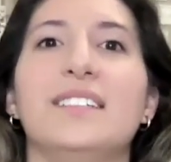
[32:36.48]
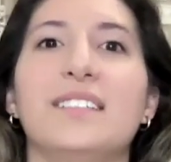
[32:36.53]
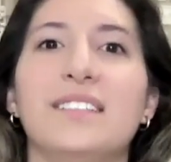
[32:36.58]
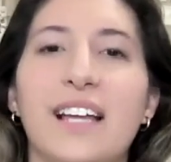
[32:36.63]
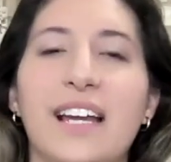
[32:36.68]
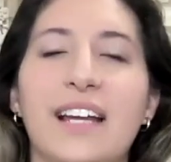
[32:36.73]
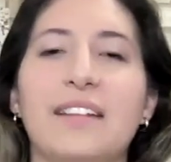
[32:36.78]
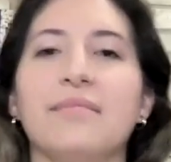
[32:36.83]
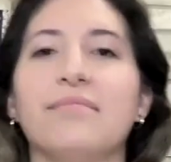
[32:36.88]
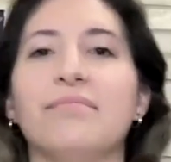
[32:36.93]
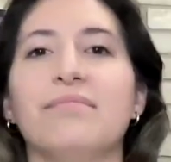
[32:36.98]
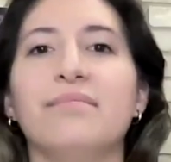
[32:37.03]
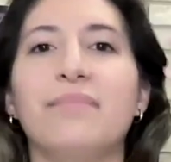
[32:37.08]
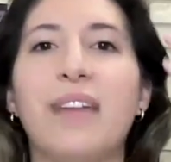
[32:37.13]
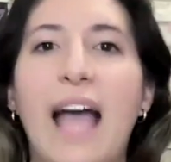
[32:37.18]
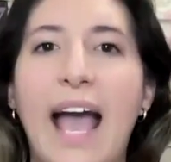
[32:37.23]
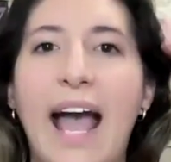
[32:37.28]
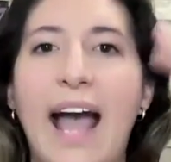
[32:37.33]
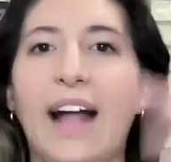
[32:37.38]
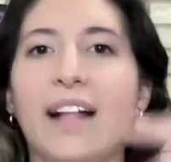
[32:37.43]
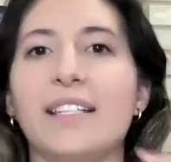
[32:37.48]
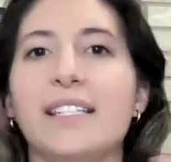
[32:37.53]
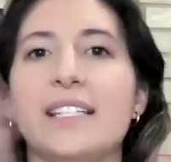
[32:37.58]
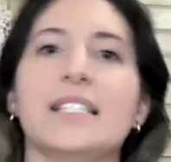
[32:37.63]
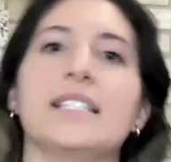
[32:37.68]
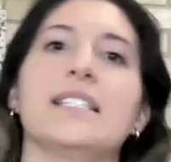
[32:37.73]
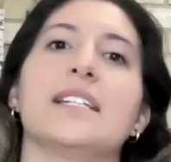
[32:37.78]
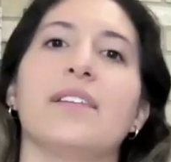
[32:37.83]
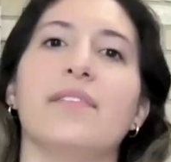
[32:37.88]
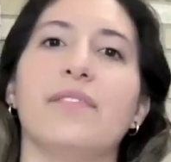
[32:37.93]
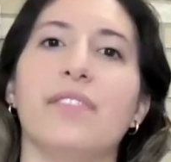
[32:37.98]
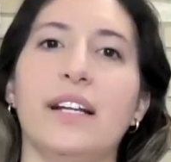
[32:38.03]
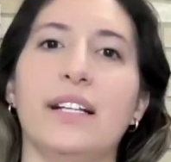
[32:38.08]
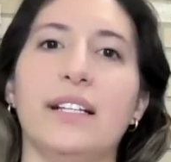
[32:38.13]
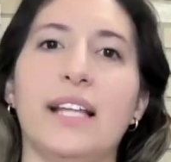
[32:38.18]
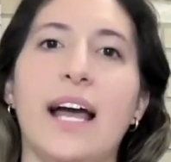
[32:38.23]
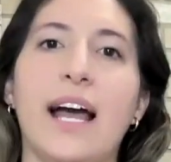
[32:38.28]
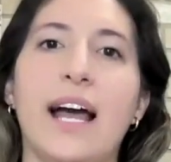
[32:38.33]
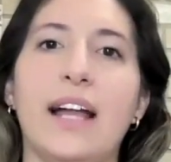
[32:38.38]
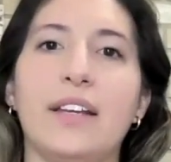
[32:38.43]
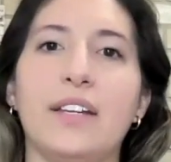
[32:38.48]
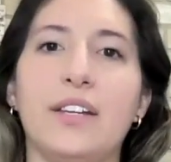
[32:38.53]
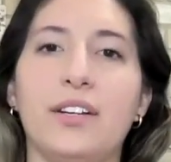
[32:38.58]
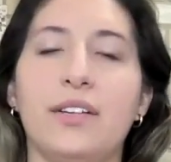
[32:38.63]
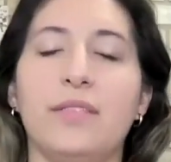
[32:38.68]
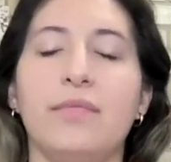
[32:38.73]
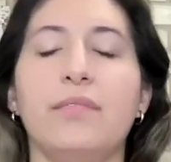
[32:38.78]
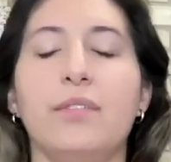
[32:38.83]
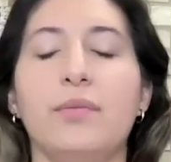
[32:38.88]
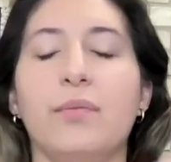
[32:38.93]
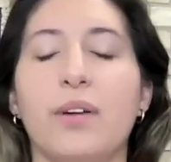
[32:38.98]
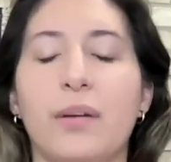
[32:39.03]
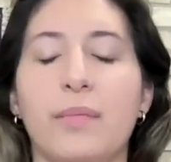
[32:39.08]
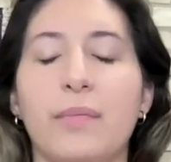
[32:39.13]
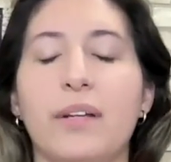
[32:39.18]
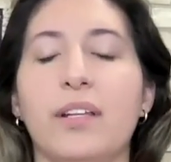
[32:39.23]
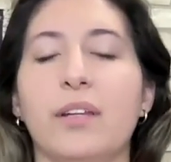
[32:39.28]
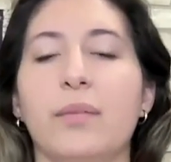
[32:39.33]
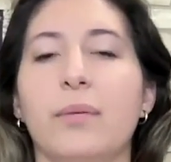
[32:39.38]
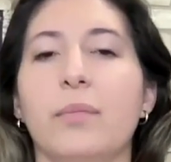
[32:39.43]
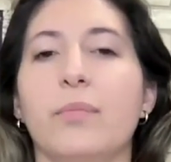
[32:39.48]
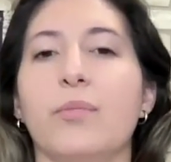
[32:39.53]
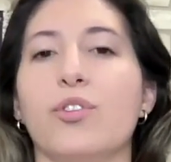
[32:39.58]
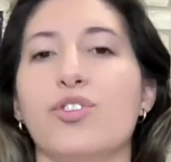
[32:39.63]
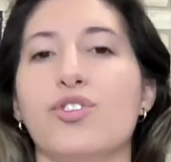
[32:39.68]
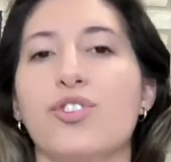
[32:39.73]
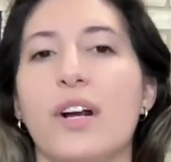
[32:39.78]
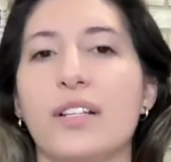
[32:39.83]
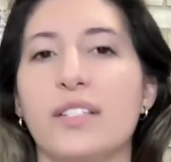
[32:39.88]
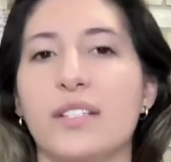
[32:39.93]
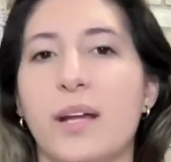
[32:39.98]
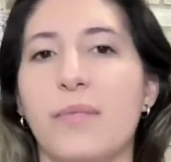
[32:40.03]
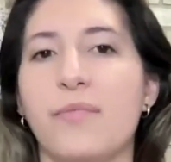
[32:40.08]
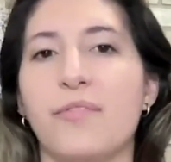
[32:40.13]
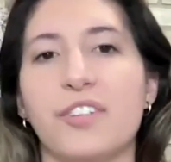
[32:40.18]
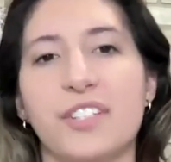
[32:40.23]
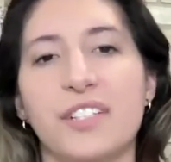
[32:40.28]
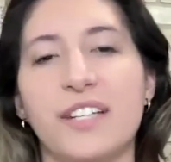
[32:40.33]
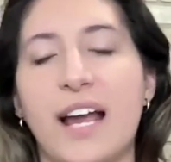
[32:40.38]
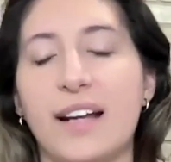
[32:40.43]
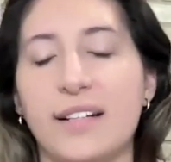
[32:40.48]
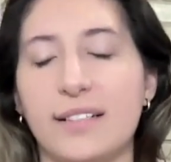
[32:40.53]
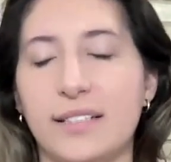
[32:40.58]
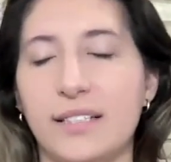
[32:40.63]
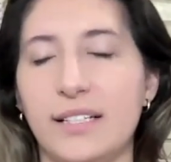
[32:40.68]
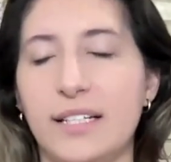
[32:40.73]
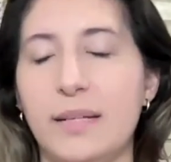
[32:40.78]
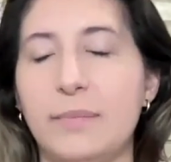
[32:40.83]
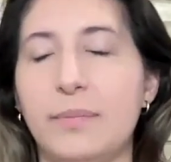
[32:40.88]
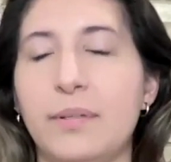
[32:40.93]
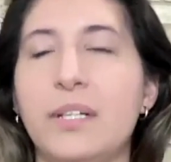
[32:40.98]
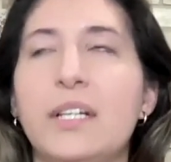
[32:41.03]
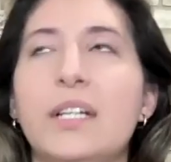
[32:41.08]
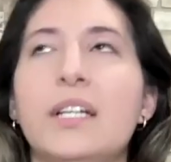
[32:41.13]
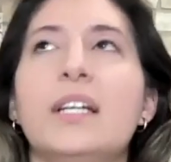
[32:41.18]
like hats and stuff like that. You want to be a little bit more dressed up for Stag's Leap.